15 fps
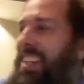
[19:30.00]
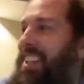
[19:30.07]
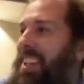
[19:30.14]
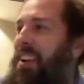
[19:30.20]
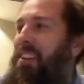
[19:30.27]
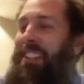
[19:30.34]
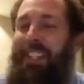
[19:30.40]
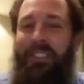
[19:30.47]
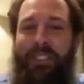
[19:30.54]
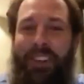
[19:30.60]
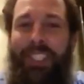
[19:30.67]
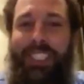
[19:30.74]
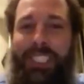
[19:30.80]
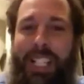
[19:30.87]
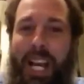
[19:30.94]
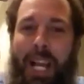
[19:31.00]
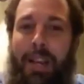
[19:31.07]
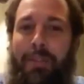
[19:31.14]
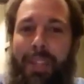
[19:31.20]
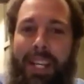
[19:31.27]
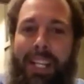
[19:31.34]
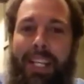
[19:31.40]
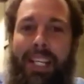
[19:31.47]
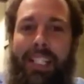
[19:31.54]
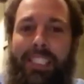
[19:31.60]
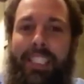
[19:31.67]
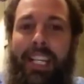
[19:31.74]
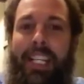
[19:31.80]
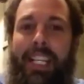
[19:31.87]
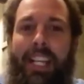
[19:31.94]
it was the first time that he
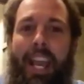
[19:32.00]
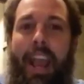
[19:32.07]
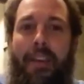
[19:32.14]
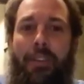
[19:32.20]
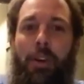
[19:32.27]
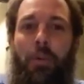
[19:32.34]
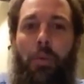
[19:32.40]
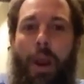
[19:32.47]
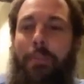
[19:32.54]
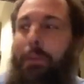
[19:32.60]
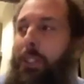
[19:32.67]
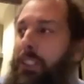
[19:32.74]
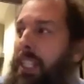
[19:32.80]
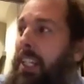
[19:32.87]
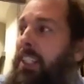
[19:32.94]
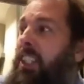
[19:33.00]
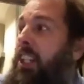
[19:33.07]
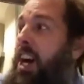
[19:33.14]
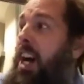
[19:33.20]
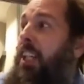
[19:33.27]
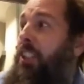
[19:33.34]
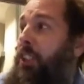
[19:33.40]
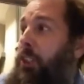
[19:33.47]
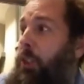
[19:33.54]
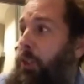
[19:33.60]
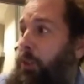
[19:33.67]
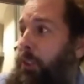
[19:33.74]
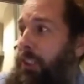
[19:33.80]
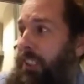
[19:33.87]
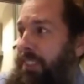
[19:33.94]
said he ever represented the
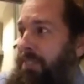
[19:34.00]
Constitution.